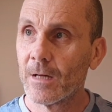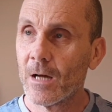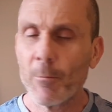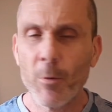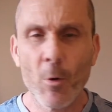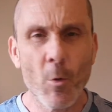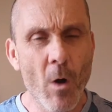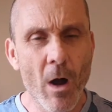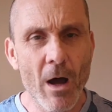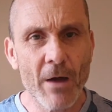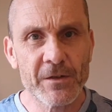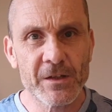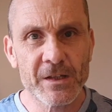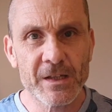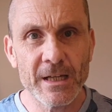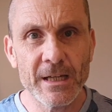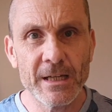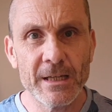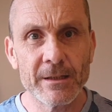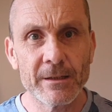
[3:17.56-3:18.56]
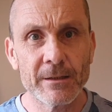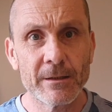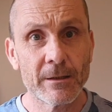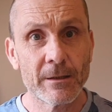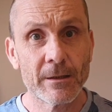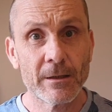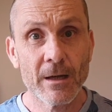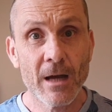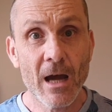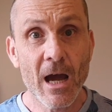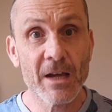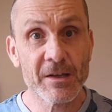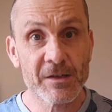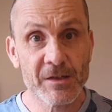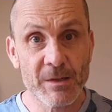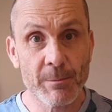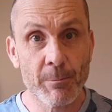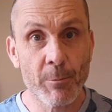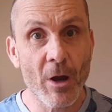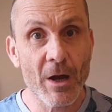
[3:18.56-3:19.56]
But what I've seen has
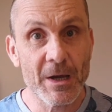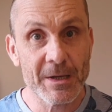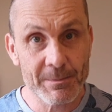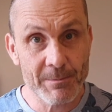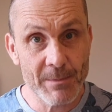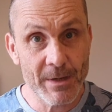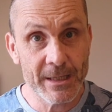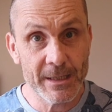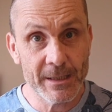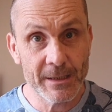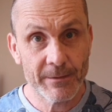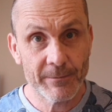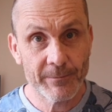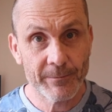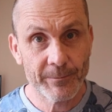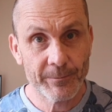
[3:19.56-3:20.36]
surprised me.